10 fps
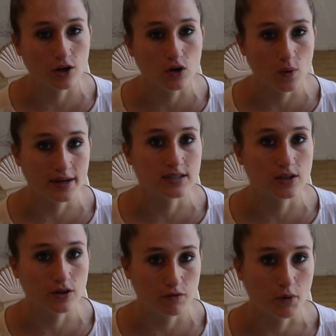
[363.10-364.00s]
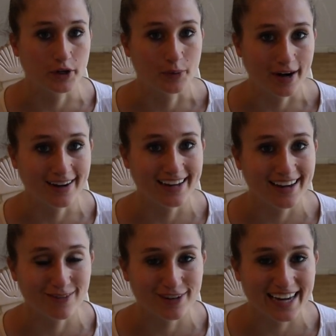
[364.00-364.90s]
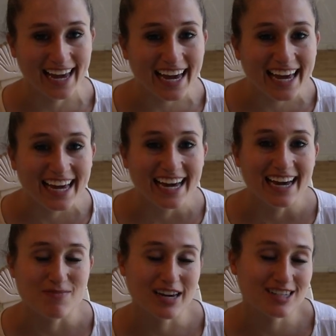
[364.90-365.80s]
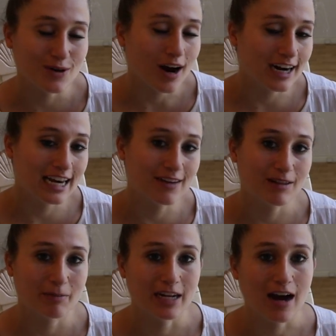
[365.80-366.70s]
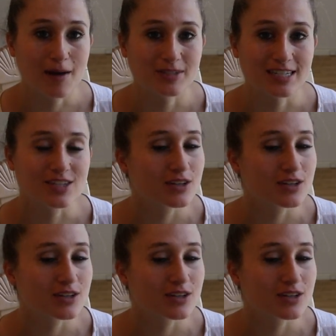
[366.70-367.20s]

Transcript: you're going to look forward to wearing it every day, because you are going to have limited options.